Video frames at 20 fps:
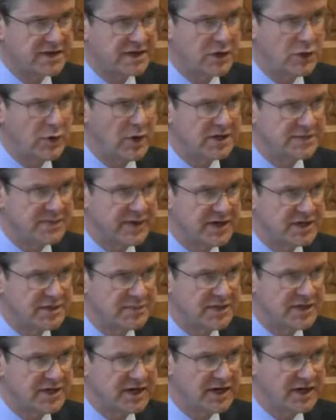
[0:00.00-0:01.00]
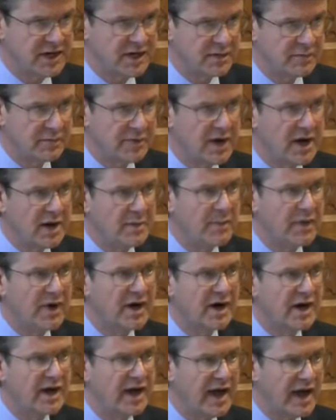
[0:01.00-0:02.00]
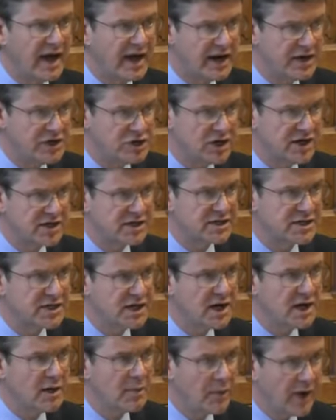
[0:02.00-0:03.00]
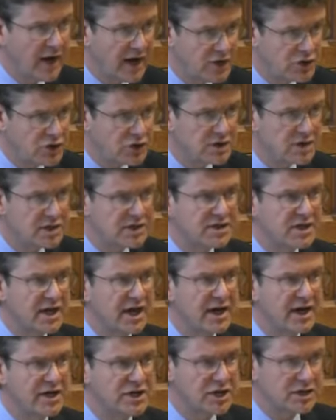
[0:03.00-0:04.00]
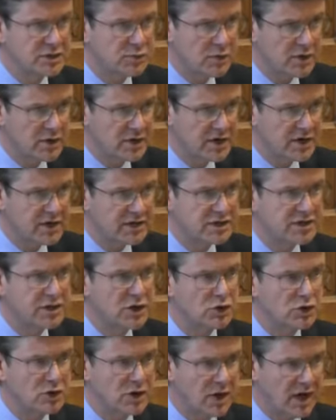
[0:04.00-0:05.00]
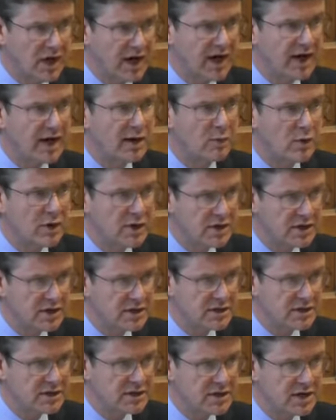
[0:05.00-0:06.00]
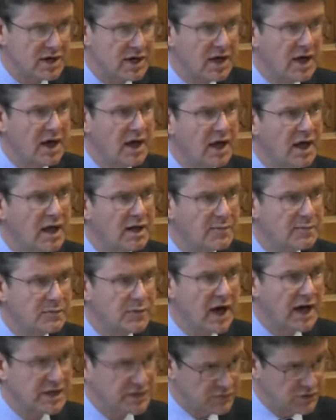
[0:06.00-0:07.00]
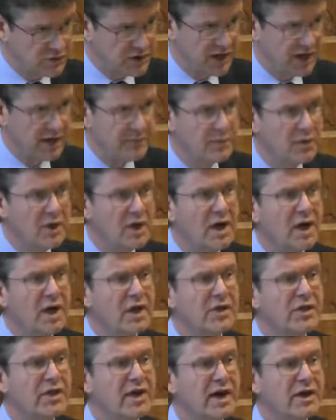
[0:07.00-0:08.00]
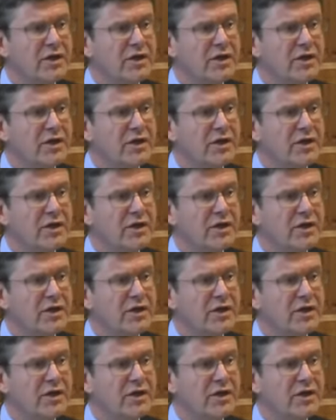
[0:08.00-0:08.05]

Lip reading: you expect to be taken up by NHS patients, NHS workers, social care workers. As of today, that is 50%.